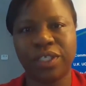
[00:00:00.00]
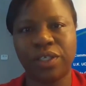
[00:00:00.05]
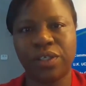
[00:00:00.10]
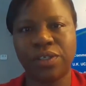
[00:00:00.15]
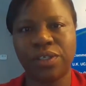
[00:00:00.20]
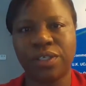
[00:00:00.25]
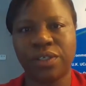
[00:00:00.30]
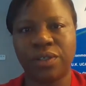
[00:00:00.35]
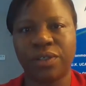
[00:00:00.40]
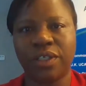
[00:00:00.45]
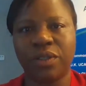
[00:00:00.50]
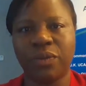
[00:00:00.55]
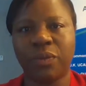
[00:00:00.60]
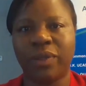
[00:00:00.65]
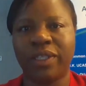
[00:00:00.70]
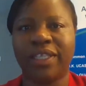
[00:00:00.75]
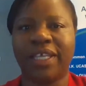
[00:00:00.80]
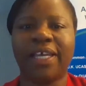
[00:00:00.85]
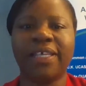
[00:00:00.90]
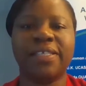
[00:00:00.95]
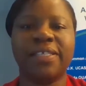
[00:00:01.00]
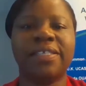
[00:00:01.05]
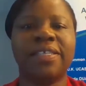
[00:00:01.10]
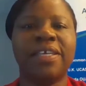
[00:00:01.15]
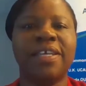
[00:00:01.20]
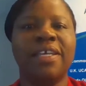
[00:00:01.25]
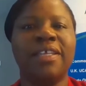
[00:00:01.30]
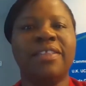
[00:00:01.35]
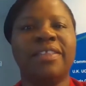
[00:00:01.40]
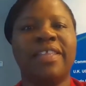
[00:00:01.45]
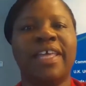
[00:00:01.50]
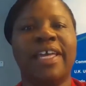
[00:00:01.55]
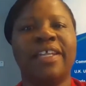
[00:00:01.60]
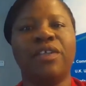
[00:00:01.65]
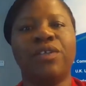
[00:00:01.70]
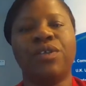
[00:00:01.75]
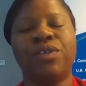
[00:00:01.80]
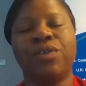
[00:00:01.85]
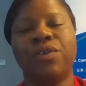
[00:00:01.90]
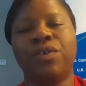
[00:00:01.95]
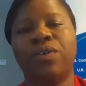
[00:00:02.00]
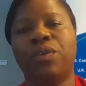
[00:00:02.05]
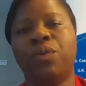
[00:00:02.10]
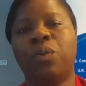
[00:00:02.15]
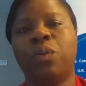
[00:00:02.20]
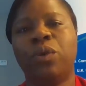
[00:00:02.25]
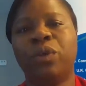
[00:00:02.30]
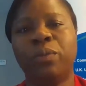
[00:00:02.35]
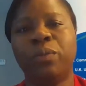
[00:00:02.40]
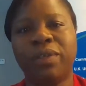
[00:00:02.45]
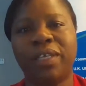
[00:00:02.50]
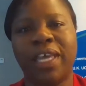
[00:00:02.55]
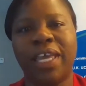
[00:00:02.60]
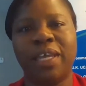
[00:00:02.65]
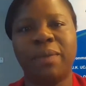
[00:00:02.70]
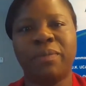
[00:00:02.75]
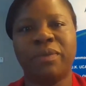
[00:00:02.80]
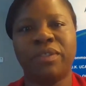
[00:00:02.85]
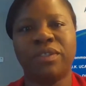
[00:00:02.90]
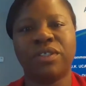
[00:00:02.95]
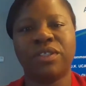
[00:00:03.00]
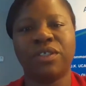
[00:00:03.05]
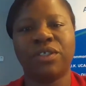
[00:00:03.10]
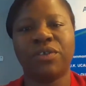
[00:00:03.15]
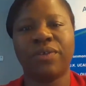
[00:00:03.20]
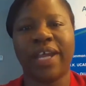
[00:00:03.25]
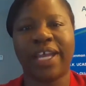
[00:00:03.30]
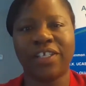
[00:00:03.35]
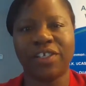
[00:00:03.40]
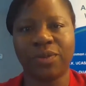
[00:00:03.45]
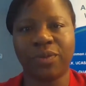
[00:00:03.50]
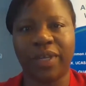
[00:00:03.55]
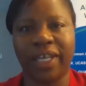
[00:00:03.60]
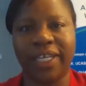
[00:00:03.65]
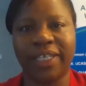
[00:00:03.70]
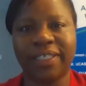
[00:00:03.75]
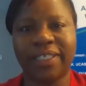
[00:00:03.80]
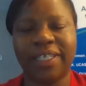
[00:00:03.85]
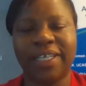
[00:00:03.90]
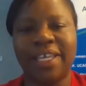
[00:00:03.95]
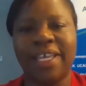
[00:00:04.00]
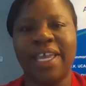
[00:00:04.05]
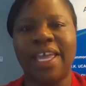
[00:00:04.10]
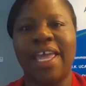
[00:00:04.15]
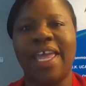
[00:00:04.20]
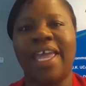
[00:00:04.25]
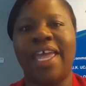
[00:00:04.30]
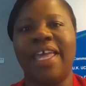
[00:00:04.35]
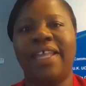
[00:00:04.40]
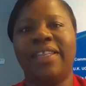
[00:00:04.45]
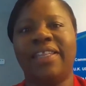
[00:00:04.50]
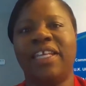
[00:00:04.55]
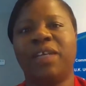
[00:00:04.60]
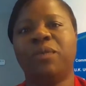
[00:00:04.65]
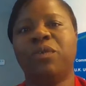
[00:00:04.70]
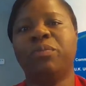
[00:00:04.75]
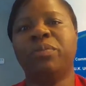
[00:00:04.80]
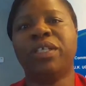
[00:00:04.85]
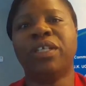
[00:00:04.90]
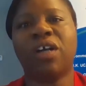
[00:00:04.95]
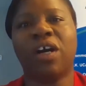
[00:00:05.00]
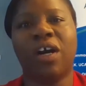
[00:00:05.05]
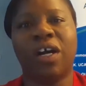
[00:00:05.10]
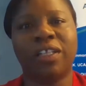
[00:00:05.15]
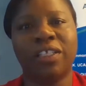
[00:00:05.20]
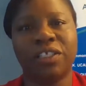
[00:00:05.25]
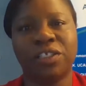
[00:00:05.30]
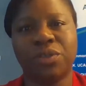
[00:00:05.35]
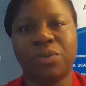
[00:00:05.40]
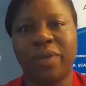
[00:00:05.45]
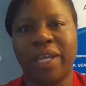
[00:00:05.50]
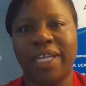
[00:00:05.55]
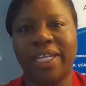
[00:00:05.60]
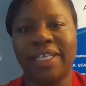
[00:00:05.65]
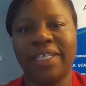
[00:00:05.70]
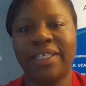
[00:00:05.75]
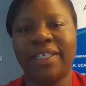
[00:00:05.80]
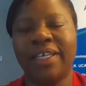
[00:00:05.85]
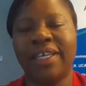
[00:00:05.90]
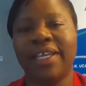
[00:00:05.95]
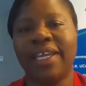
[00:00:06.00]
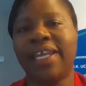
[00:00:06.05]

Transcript: your student with us, that your student will be able to graduate and they will be college ready.